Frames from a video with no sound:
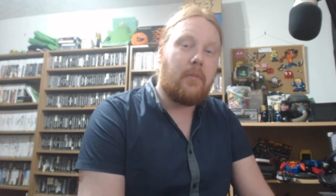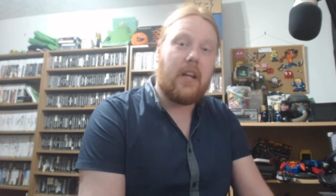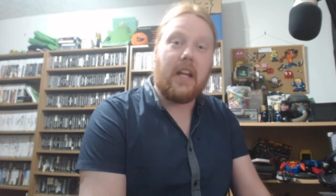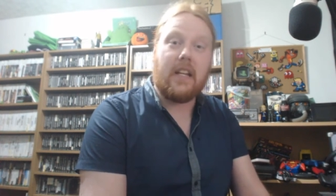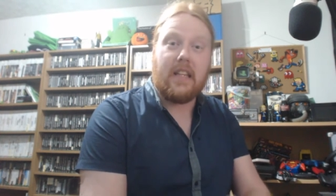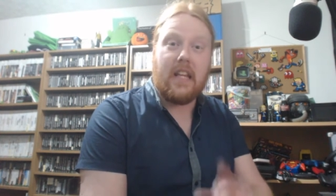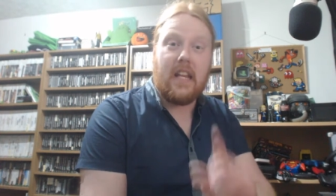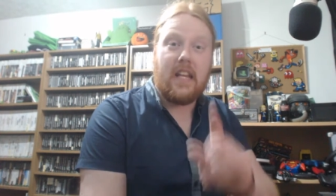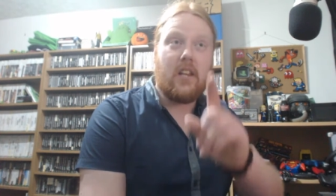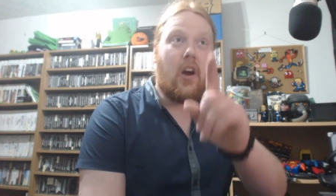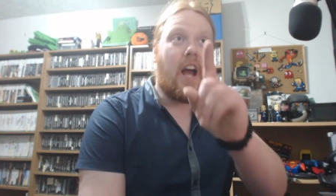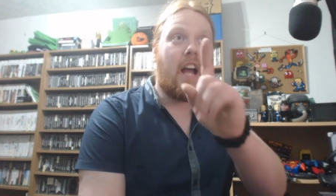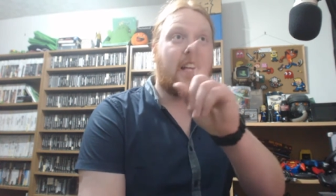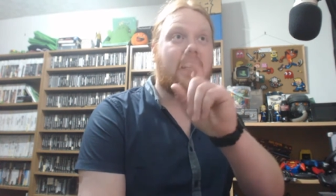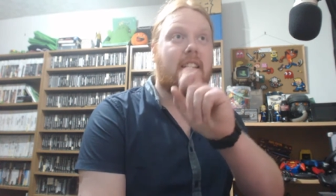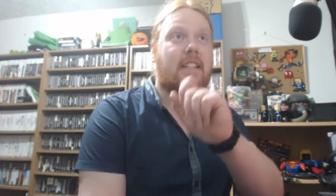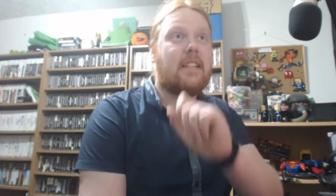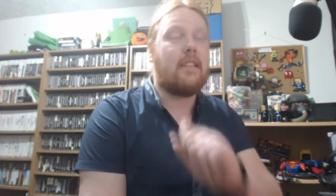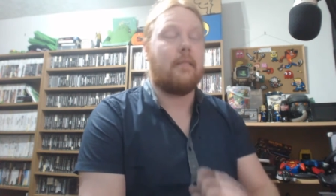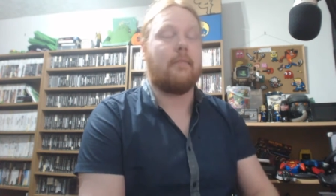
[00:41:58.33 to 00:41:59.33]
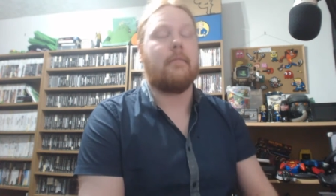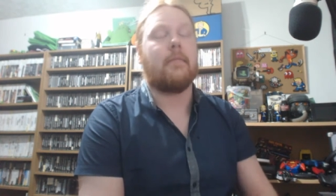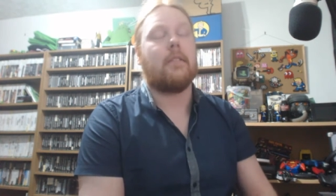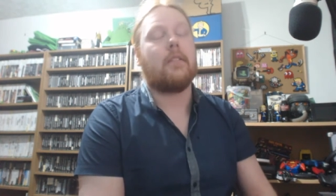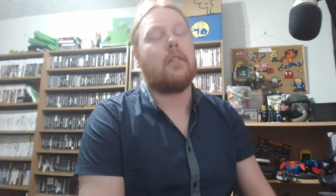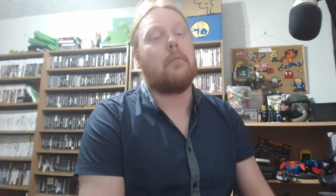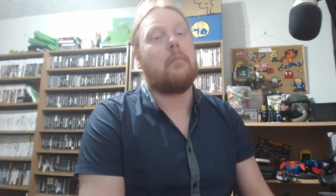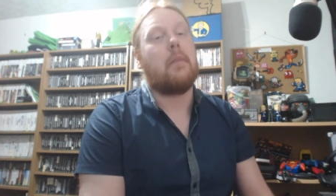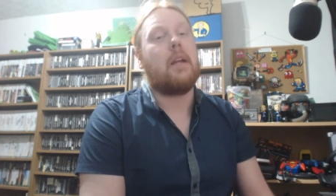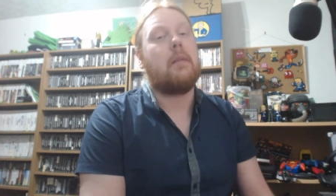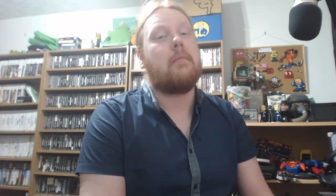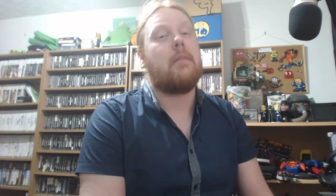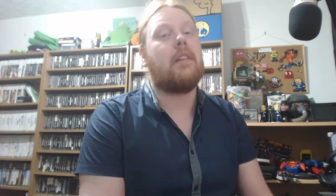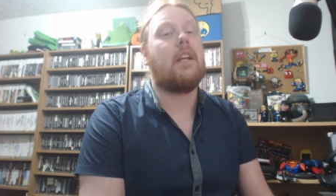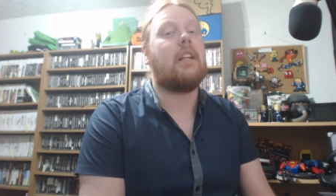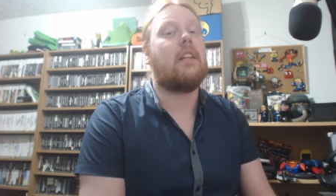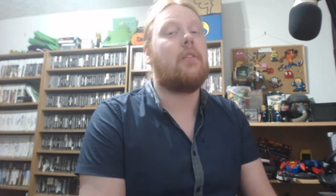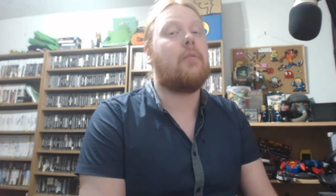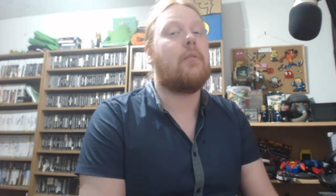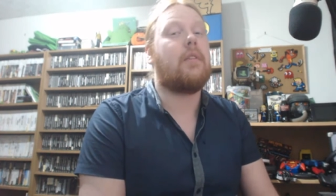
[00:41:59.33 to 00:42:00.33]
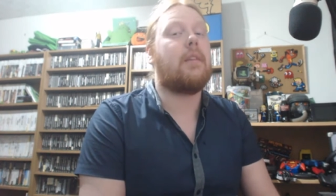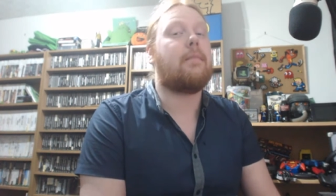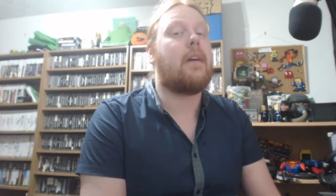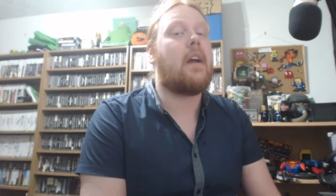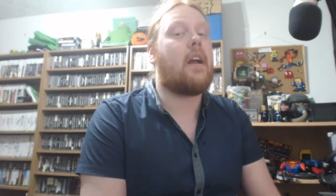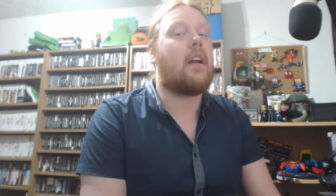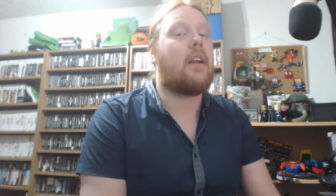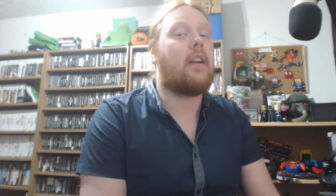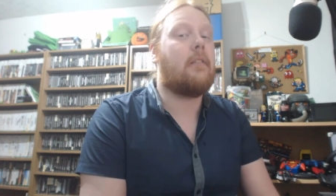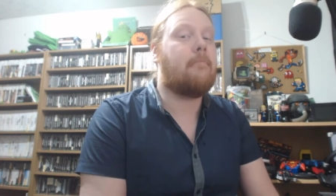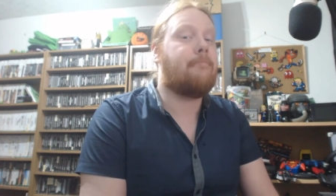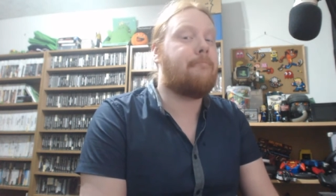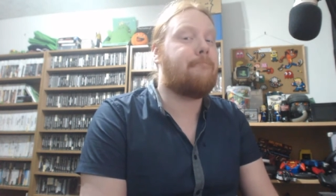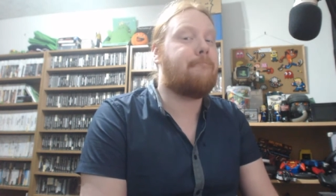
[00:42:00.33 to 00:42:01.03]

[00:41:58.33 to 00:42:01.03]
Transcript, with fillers: But I did not ask them, so maybe they do in the back.